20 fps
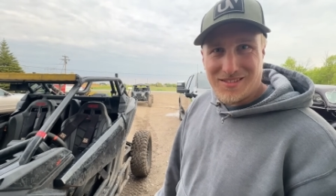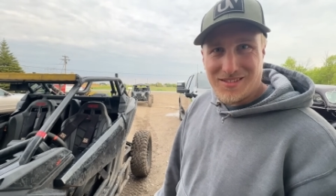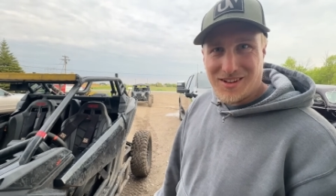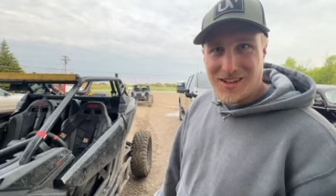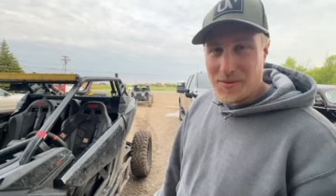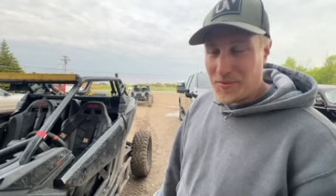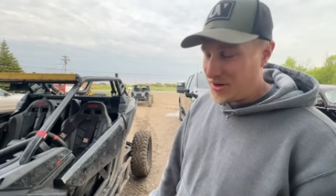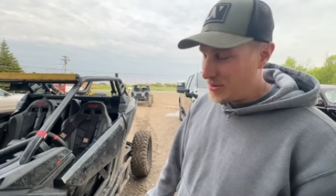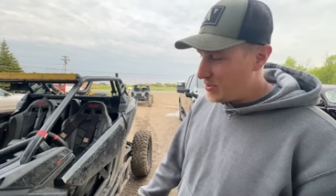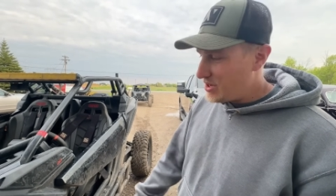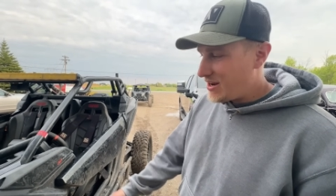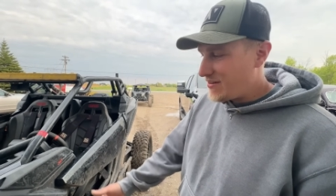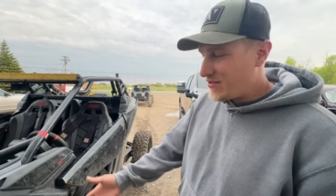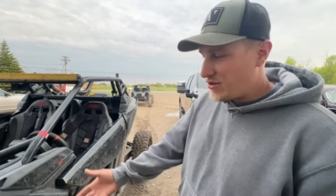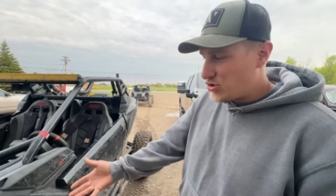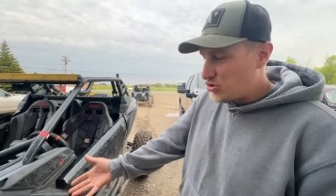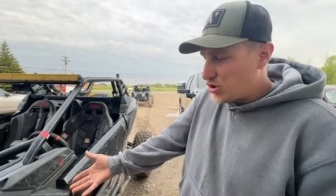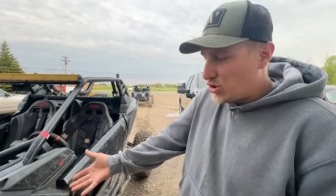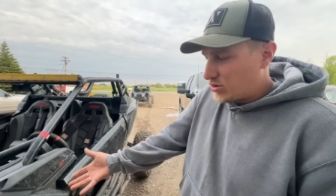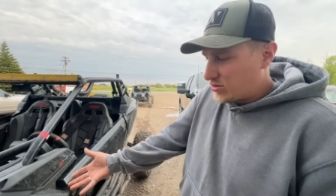I mean, we didn't have
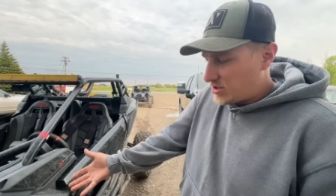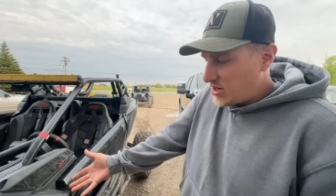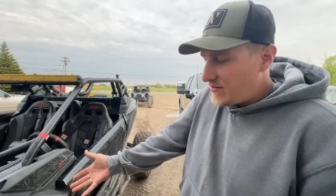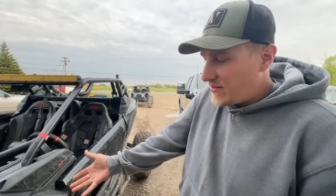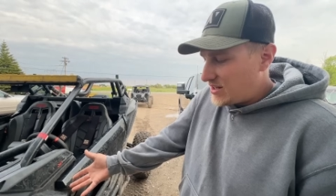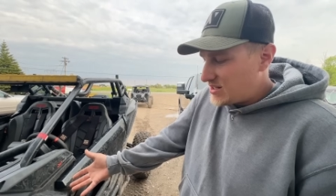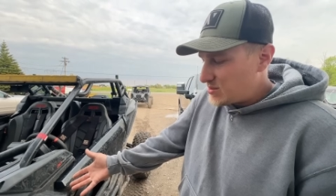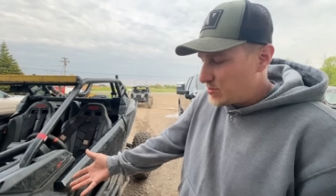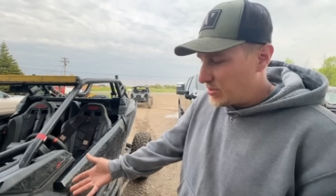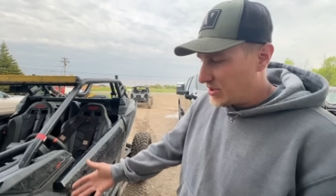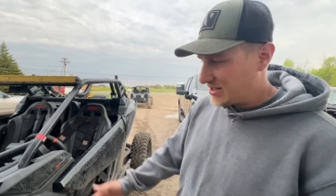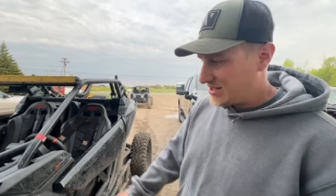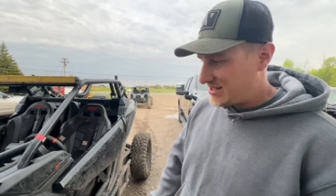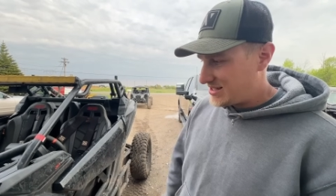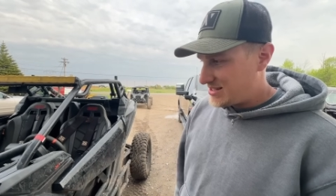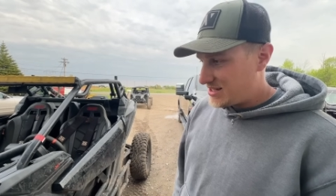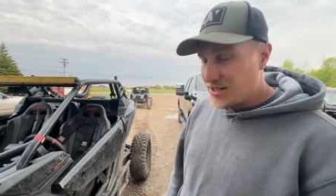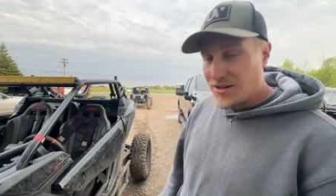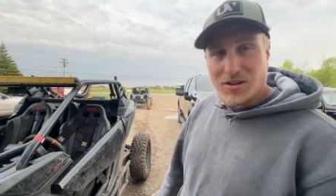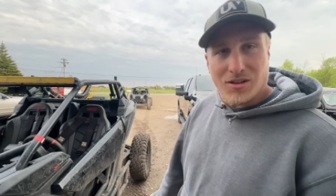to drill rivets, but
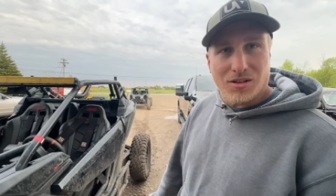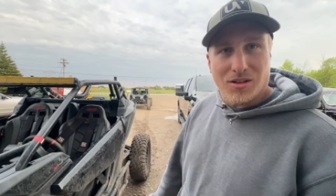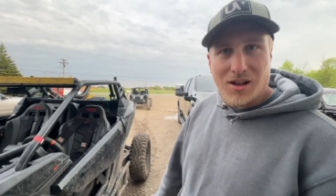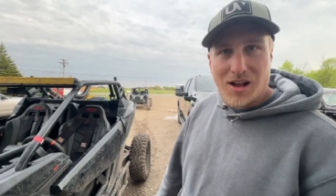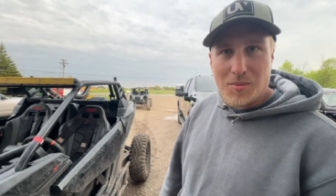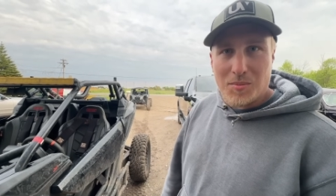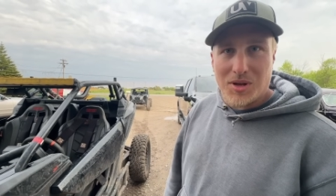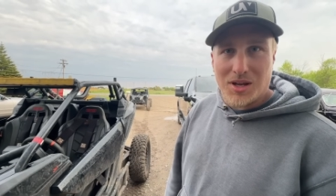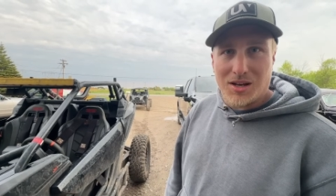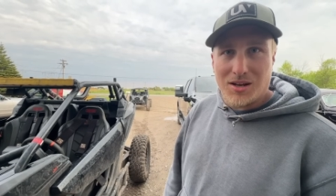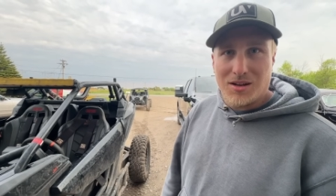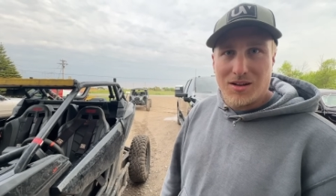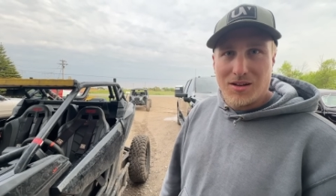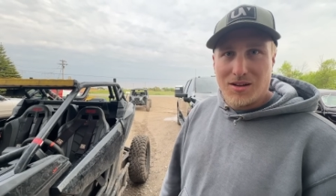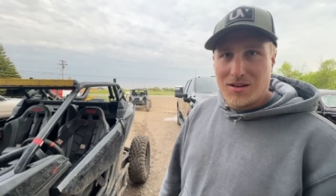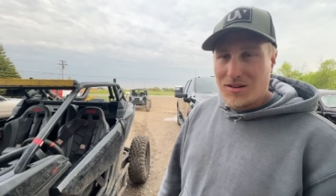still, I mean,